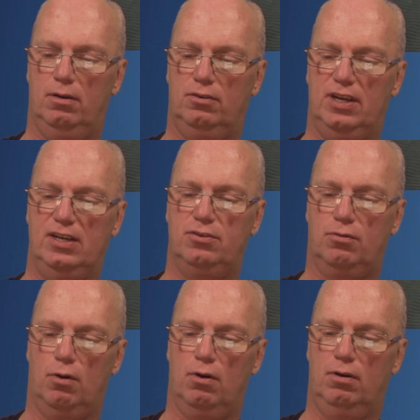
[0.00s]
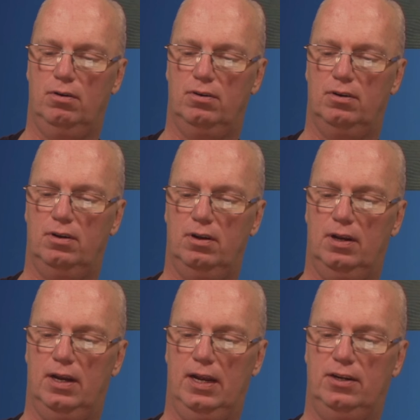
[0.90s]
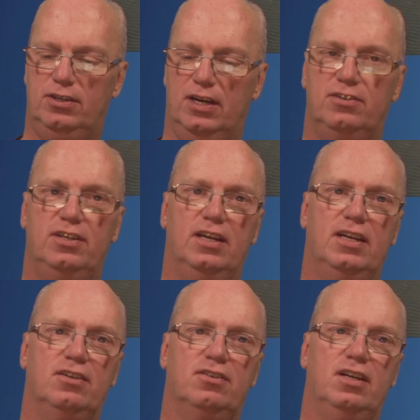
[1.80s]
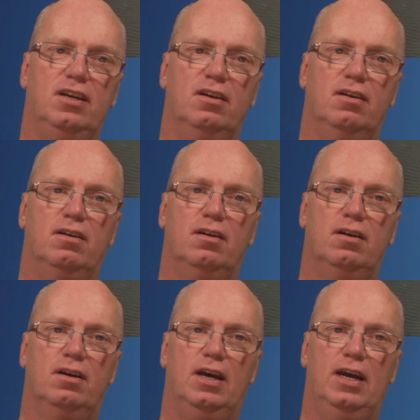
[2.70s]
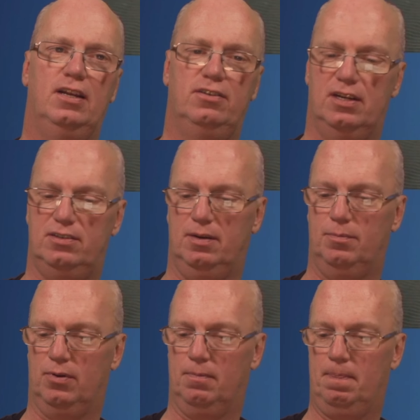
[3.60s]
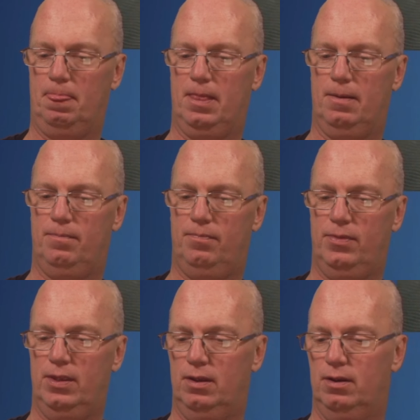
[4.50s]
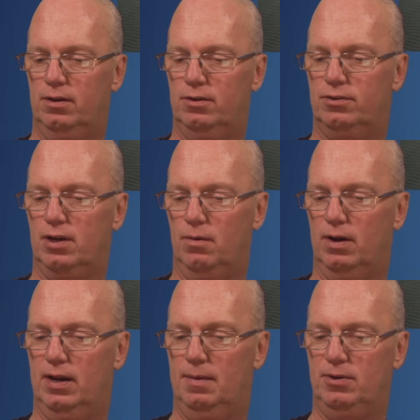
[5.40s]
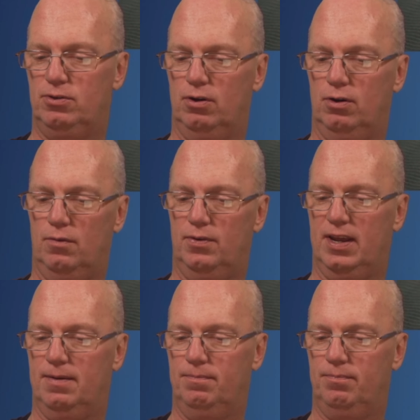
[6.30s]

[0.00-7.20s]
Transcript: change the color and change the intensity. It is that simple. So let me turn it off again.